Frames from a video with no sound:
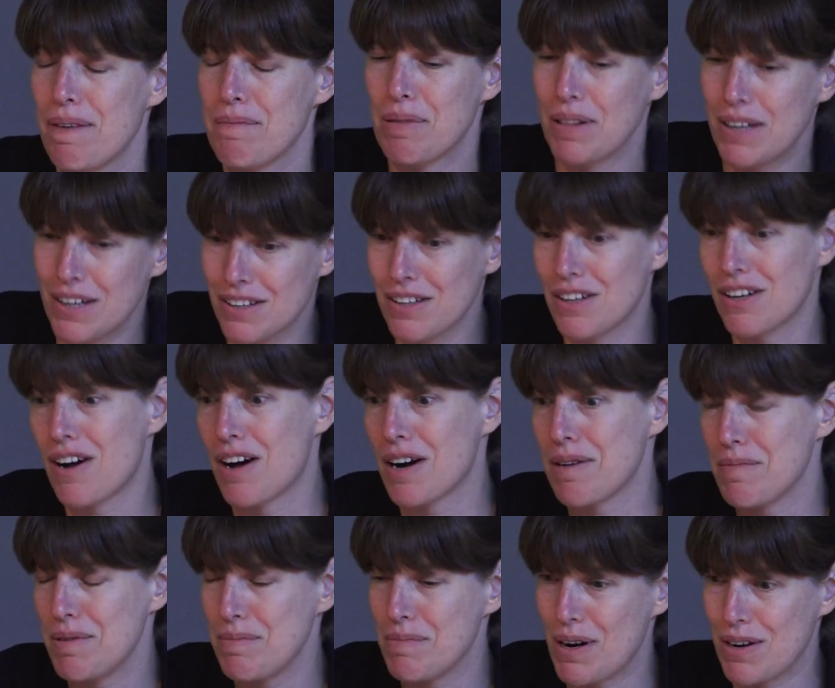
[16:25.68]
political
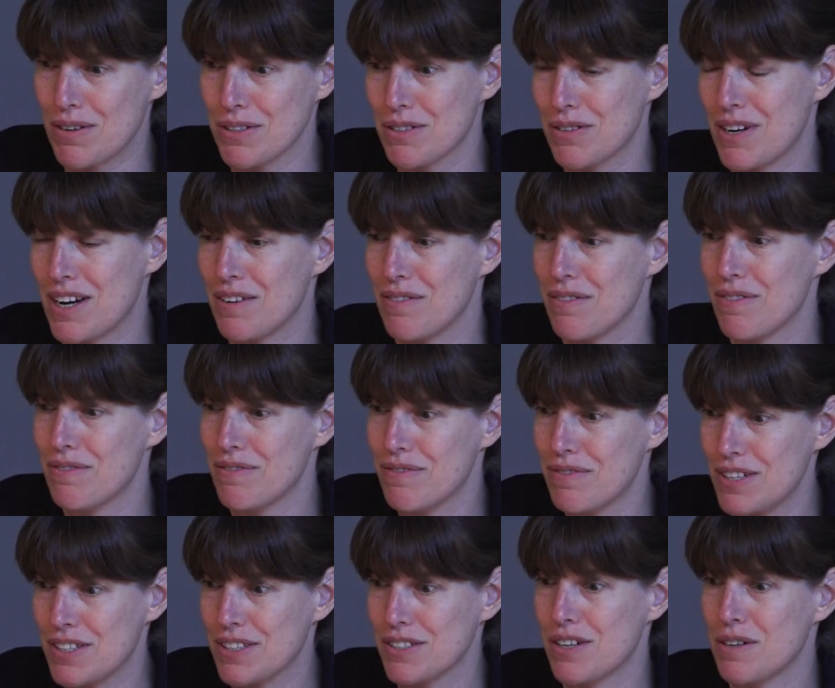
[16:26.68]
economy, but also kind of
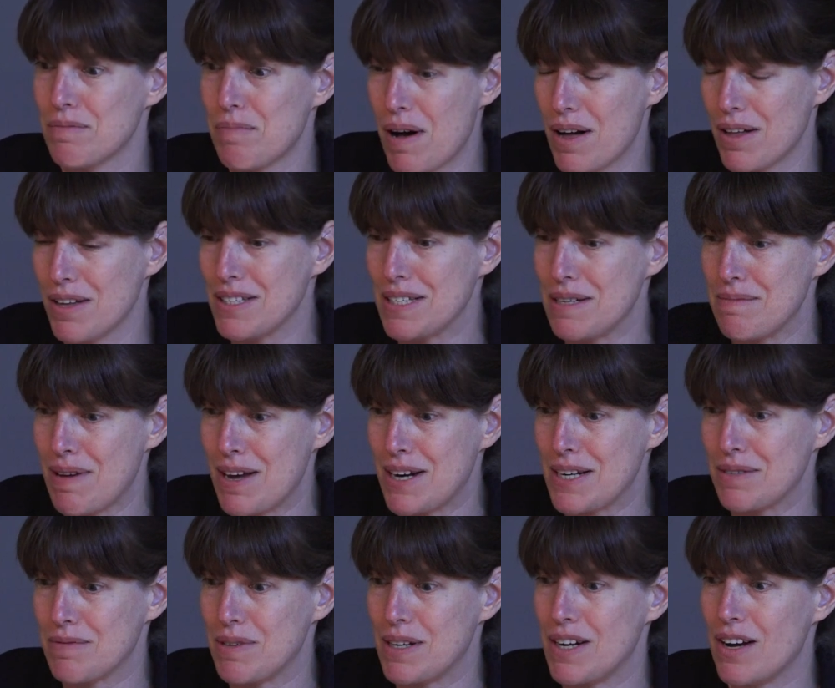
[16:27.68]
fiscal policy
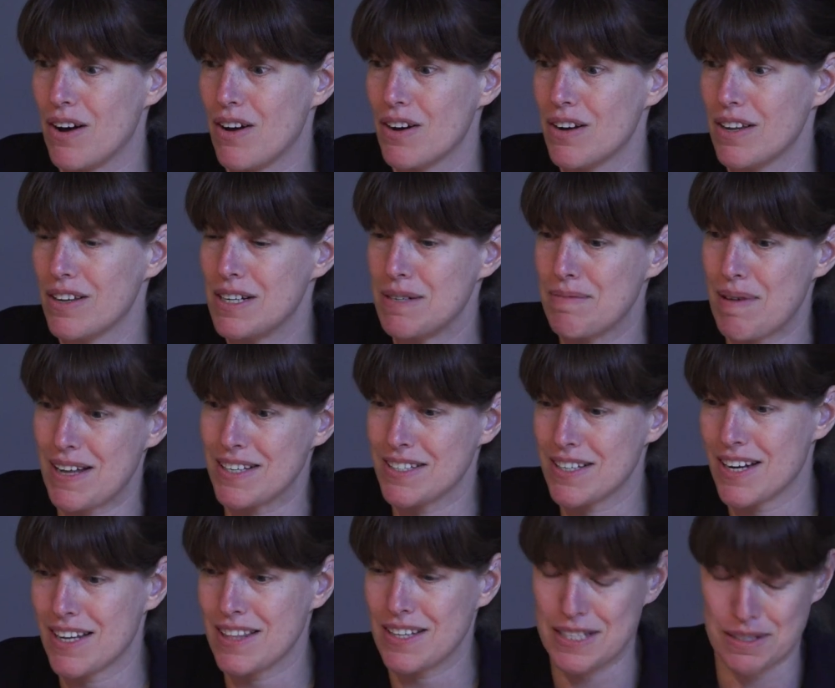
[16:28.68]
management on the demand
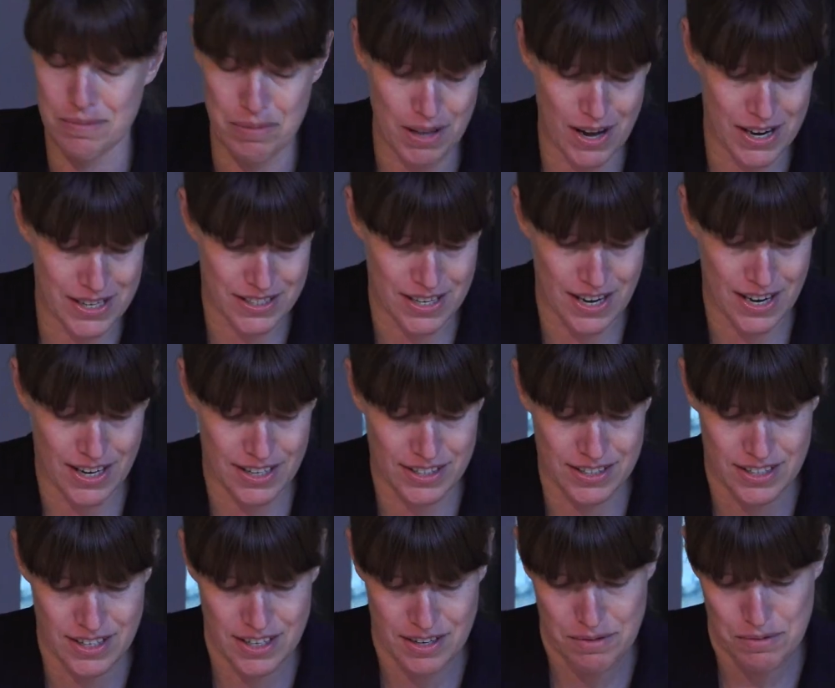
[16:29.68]
side and the supply
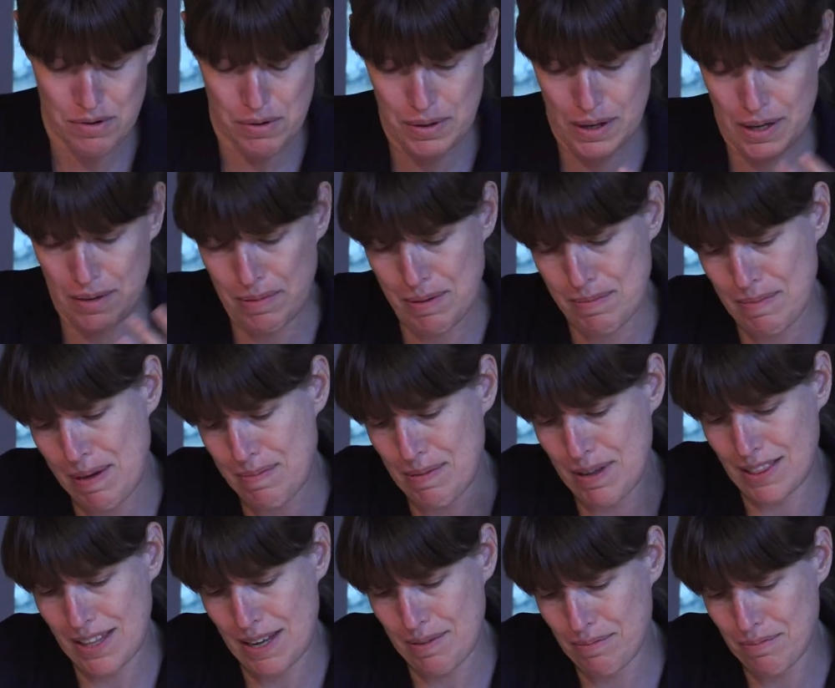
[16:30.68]
side, where we could be
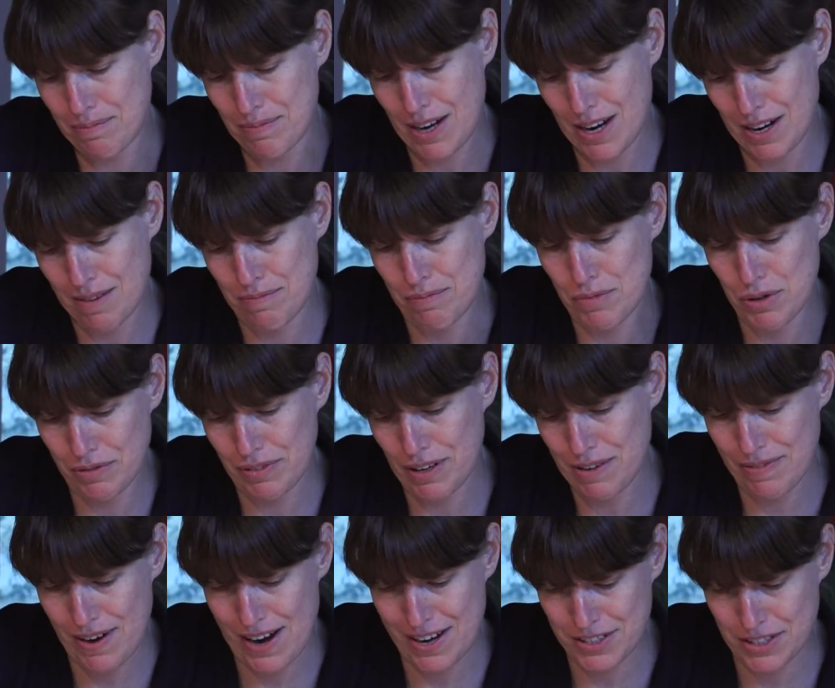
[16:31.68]
maybe kind of
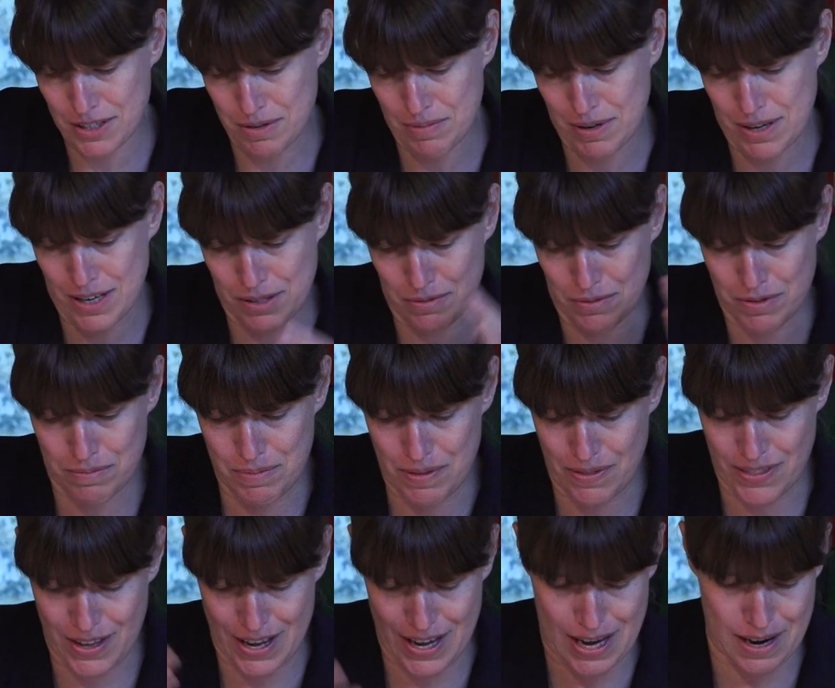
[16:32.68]
moving faster because we've
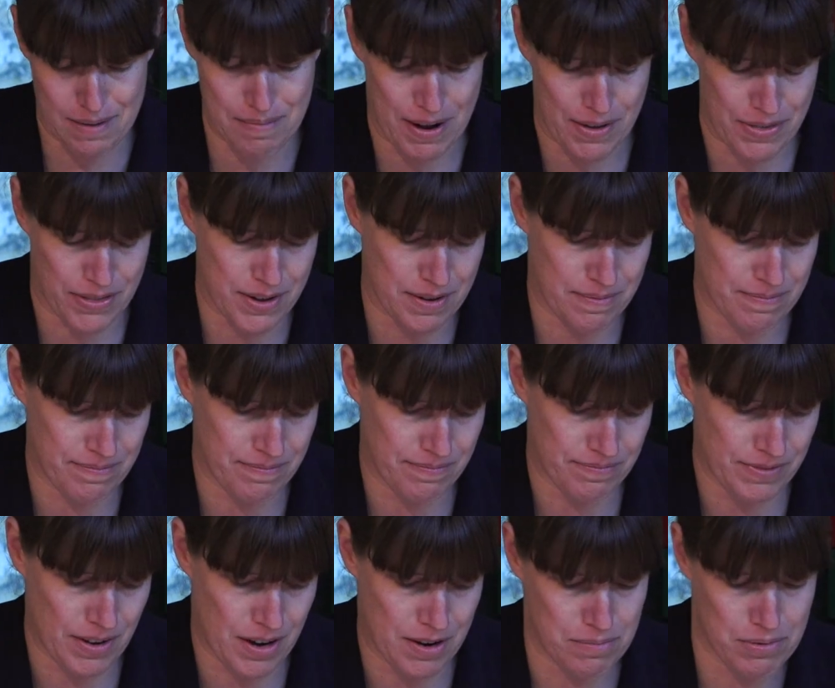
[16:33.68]
been thinking about them
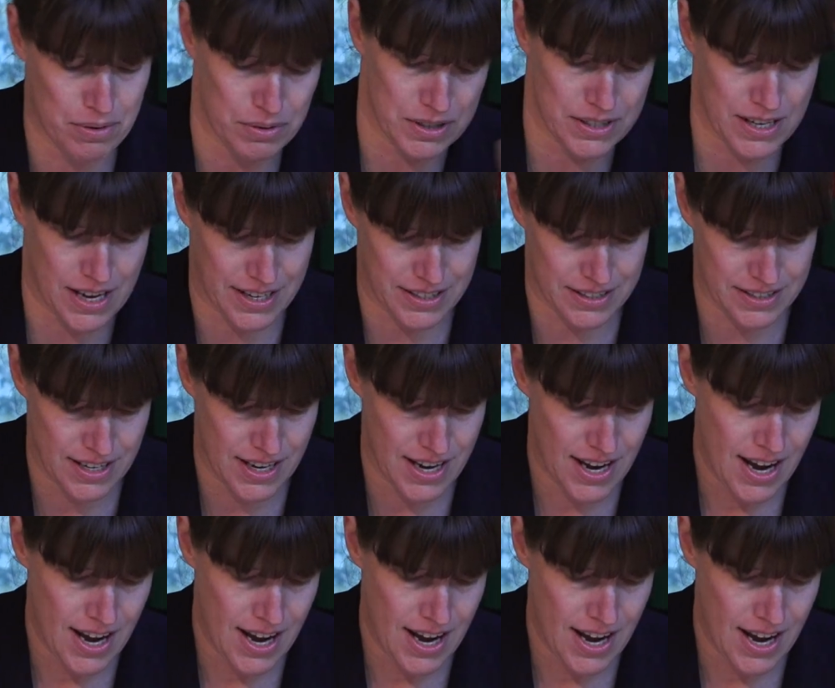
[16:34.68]
on both sides.